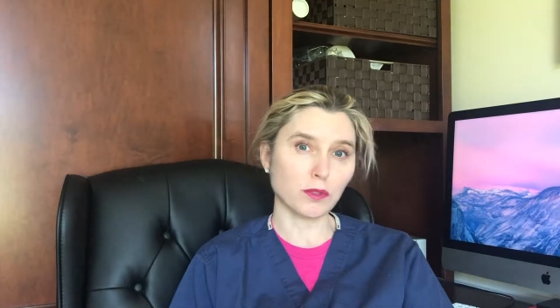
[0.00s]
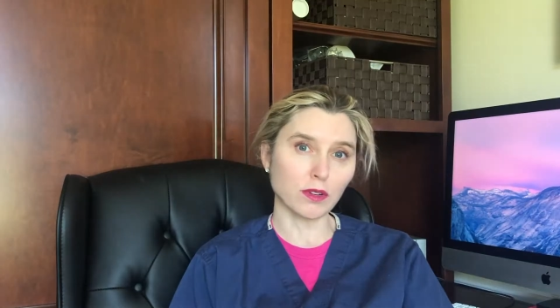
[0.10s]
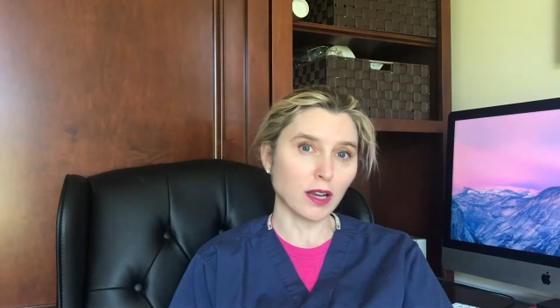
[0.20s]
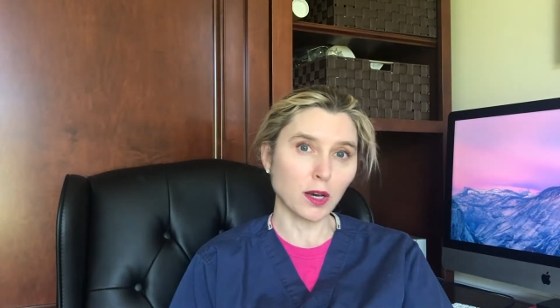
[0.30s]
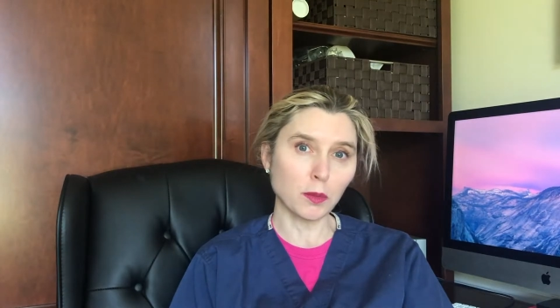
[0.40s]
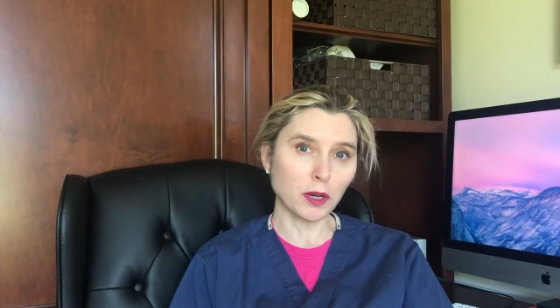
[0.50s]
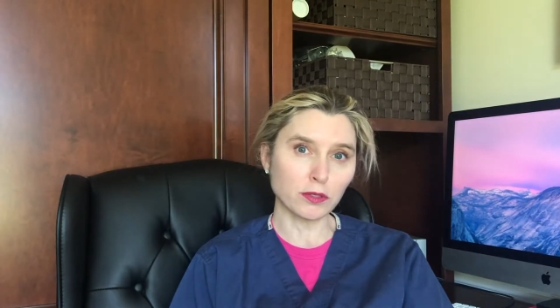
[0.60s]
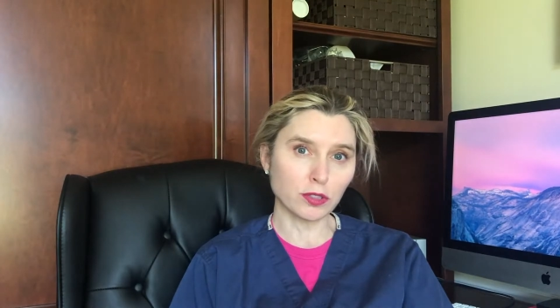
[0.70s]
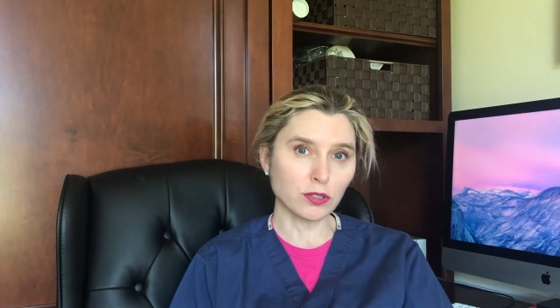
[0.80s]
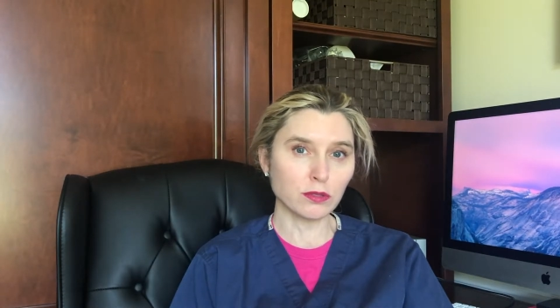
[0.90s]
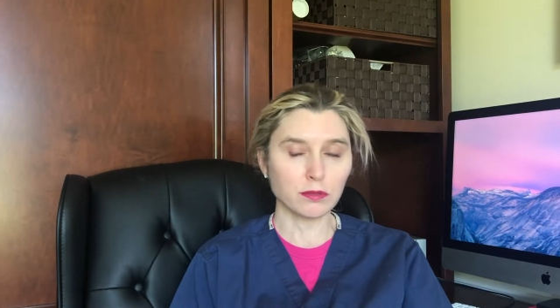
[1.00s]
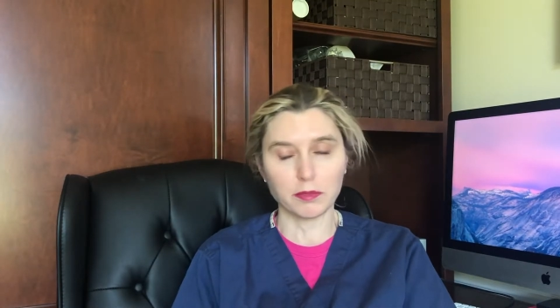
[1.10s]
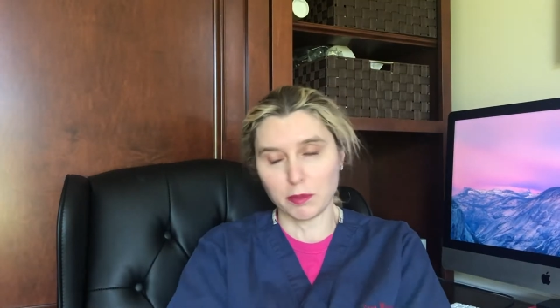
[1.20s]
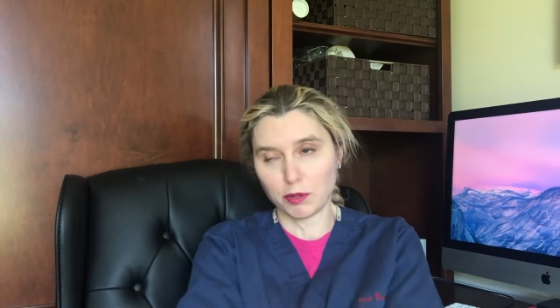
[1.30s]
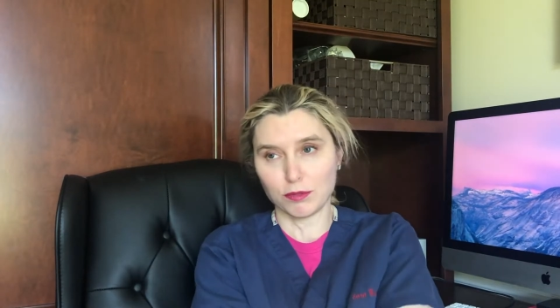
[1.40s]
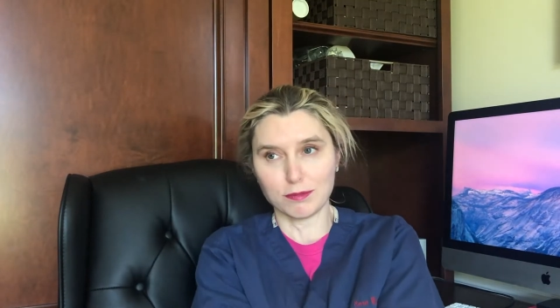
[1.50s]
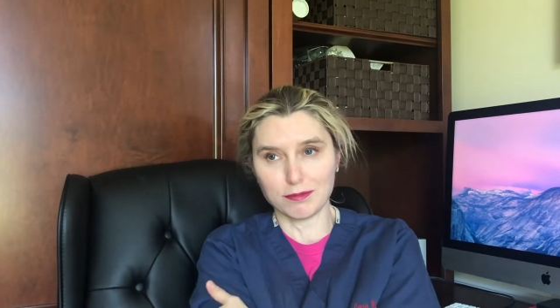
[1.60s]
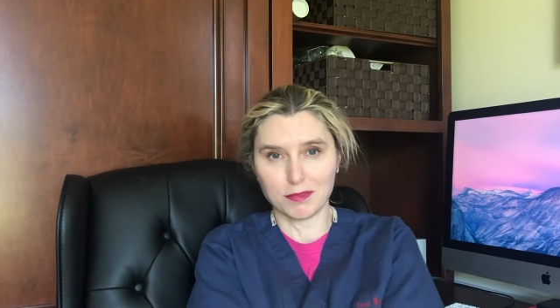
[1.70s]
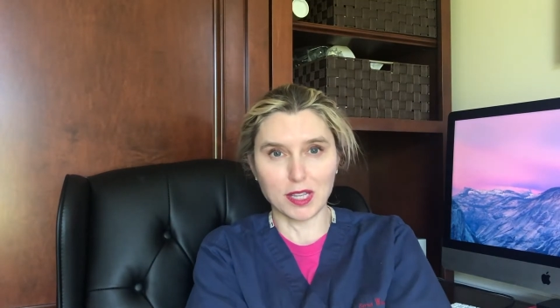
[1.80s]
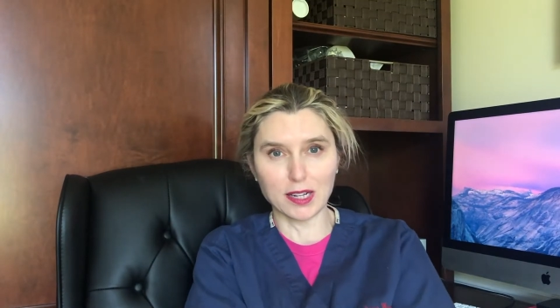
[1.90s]
with your elbow too. Maybe you
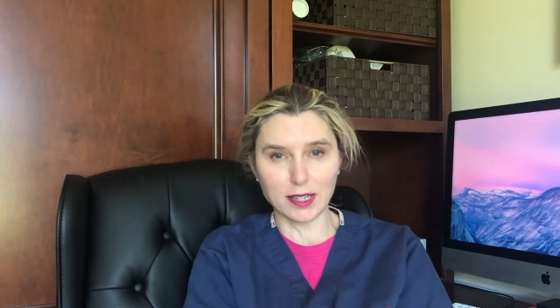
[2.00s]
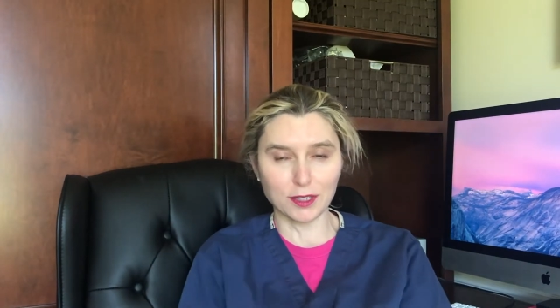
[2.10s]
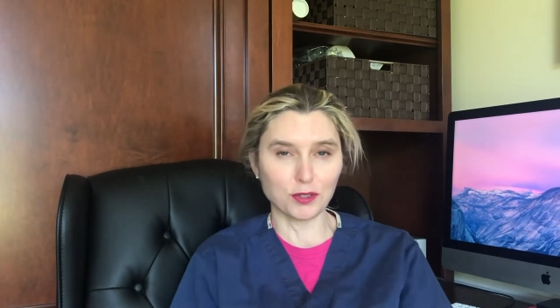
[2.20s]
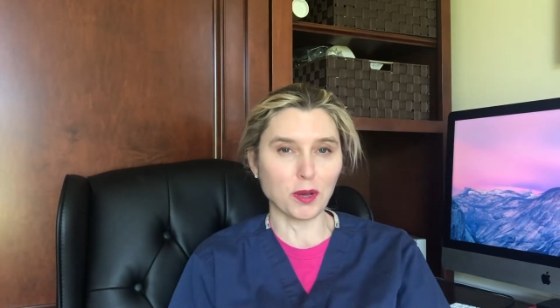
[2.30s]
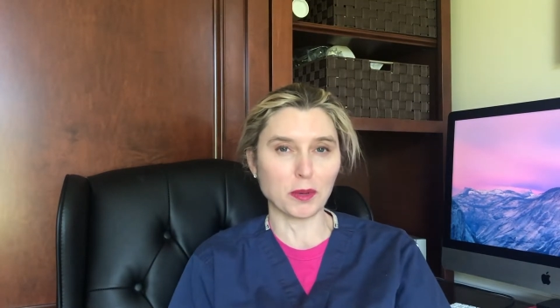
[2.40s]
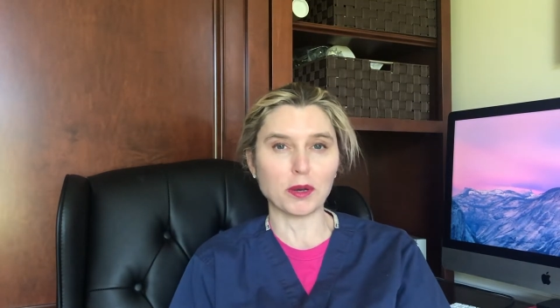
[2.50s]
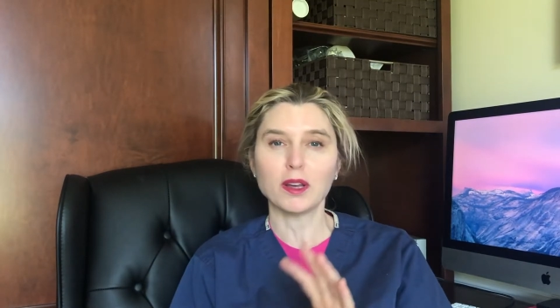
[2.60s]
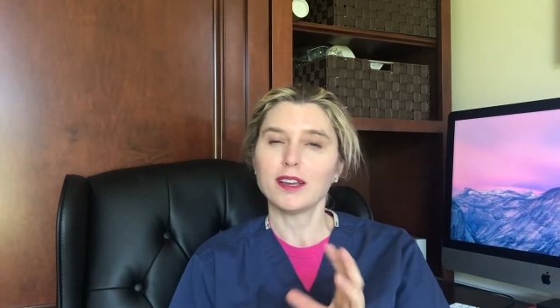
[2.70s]
sanitize your elbow.